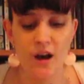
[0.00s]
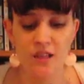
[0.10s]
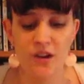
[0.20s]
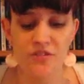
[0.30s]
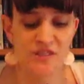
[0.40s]
a
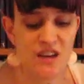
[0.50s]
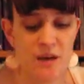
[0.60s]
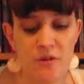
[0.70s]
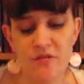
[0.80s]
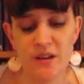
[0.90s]
lot of the
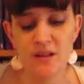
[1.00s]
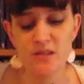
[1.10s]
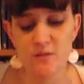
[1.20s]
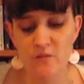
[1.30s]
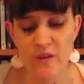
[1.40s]
time it
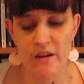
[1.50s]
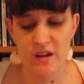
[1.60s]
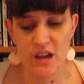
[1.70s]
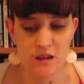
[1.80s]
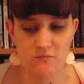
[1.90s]
feels
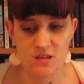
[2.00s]
very